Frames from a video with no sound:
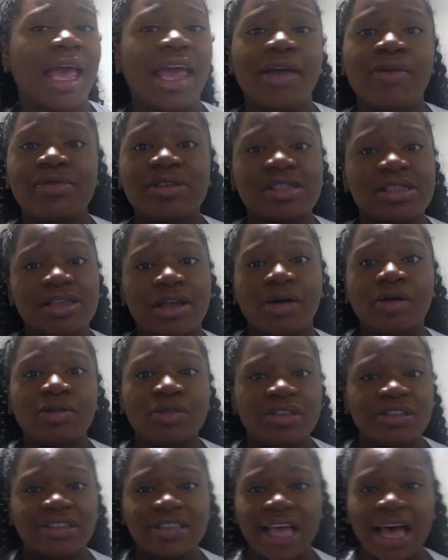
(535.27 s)
It was no
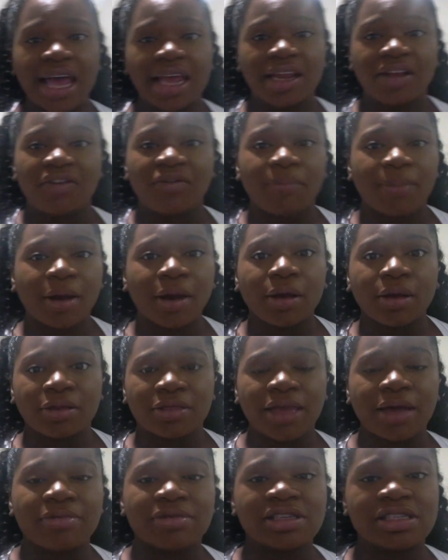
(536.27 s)
sign of
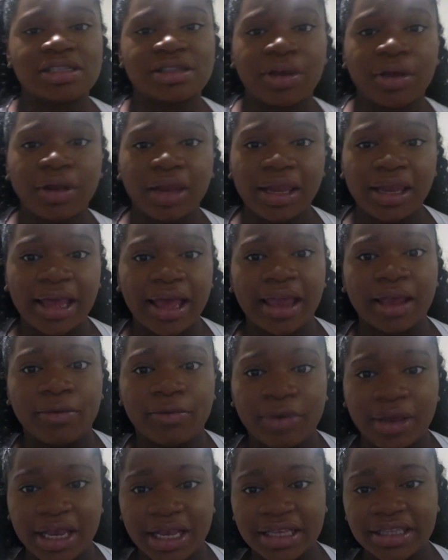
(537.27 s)
birth. I was thirty-nine
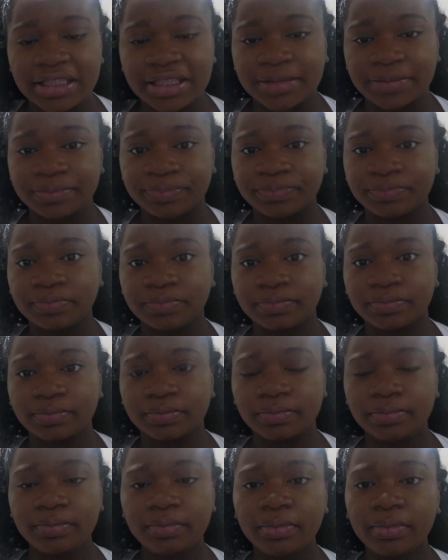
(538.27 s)
weeks.
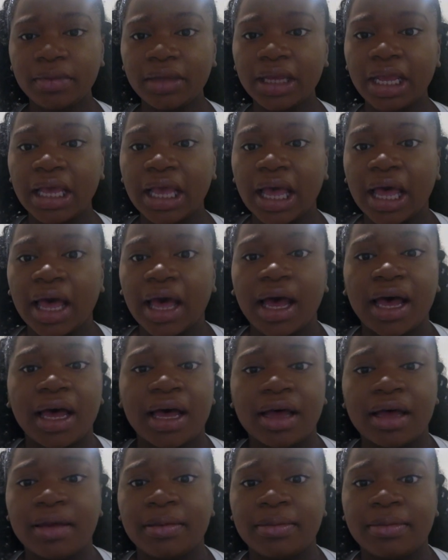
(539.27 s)

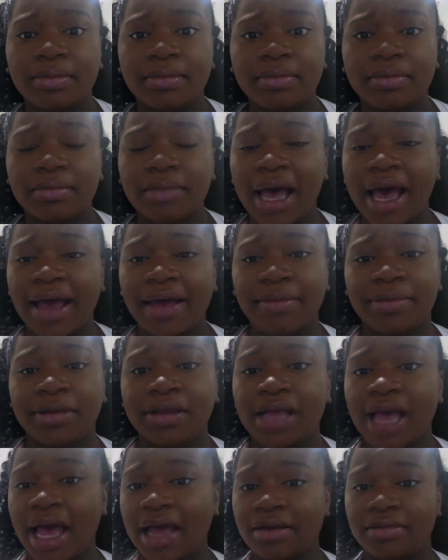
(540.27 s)
Um, I,
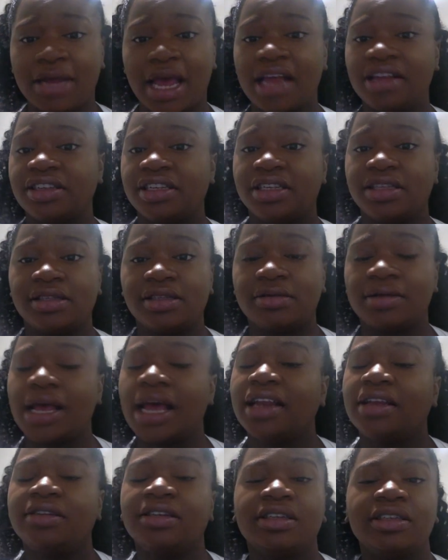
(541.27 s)
I, I just,
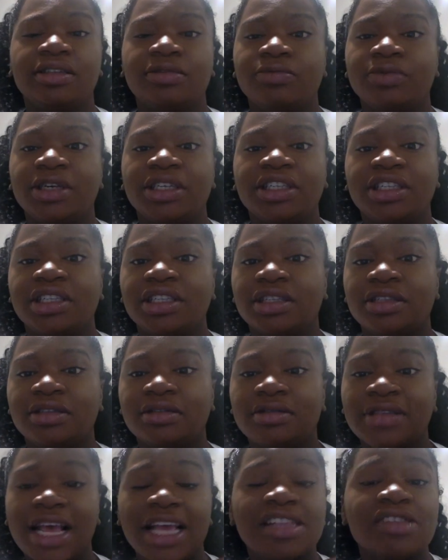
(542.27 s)
I just wish,
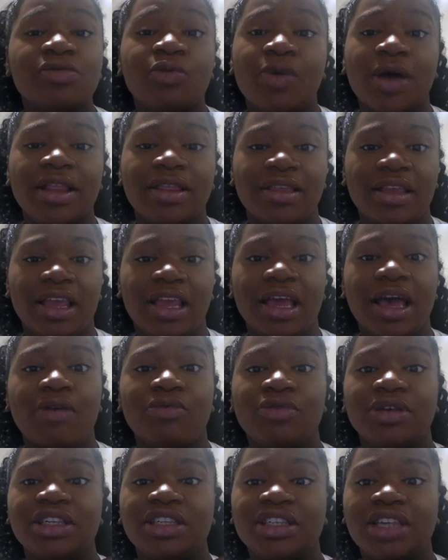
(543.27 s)
that's one thing I
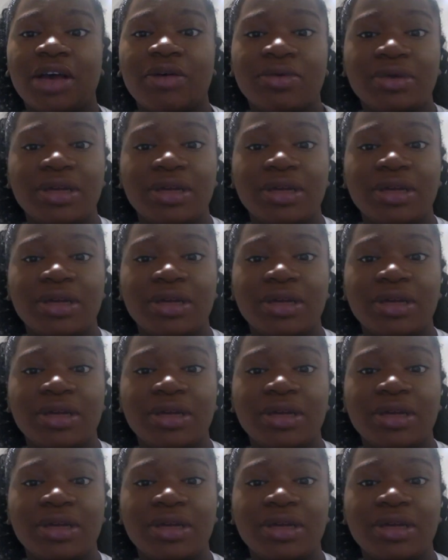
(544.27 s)
wish I